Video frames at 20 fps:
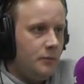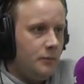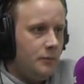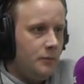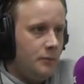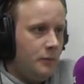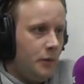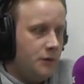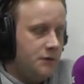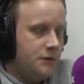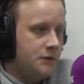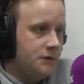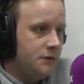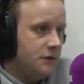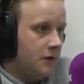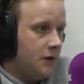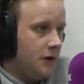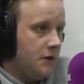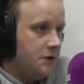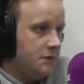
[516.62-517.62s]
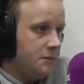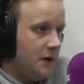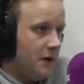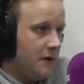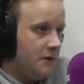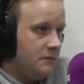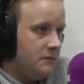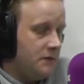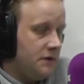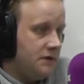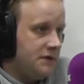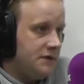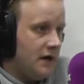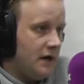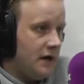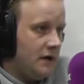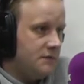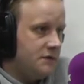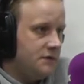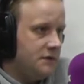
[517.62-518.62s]
put under the cosh by them at
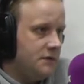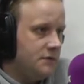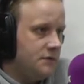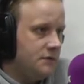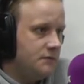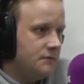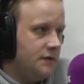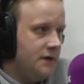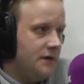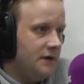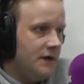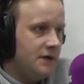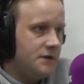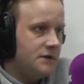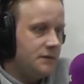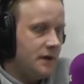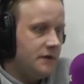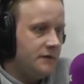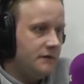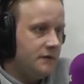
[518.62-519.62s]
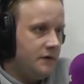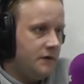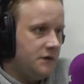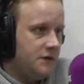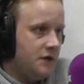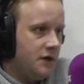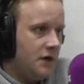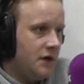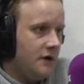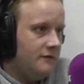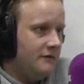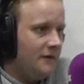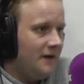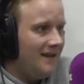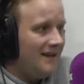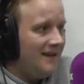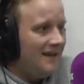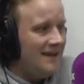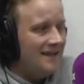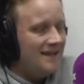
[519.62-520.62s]
times, and it was a really end to end first half.
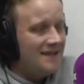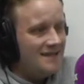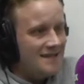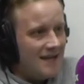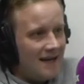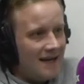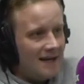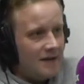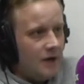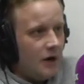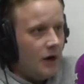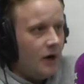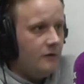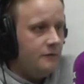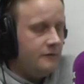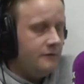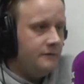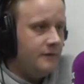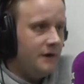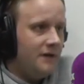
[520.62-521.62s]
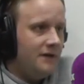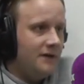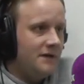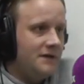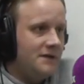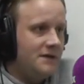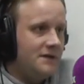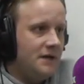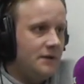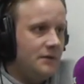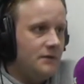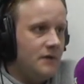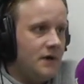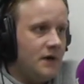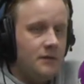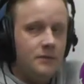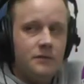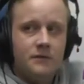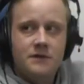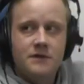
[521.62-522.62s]
The second half, Vikings C were
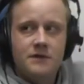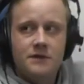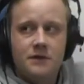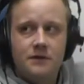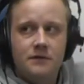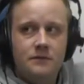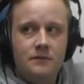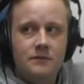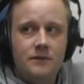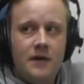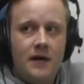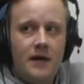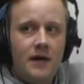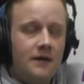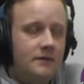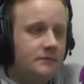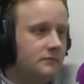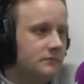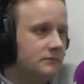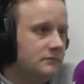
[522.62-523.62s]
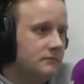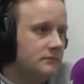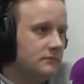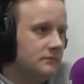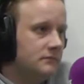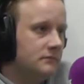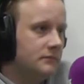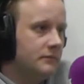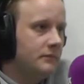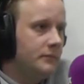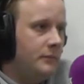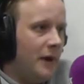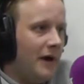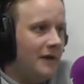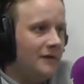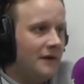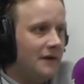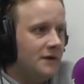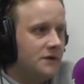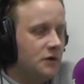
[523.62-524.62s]
able to uh,
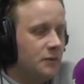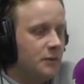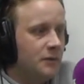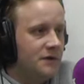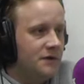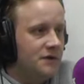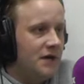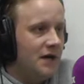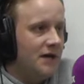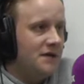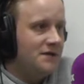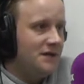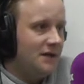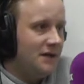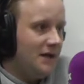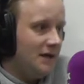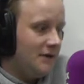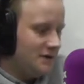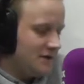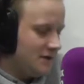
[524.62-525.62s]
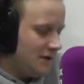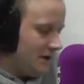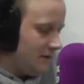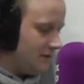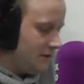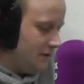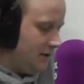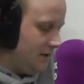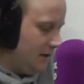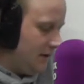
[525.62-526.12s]
pick things up and change the gear slightly.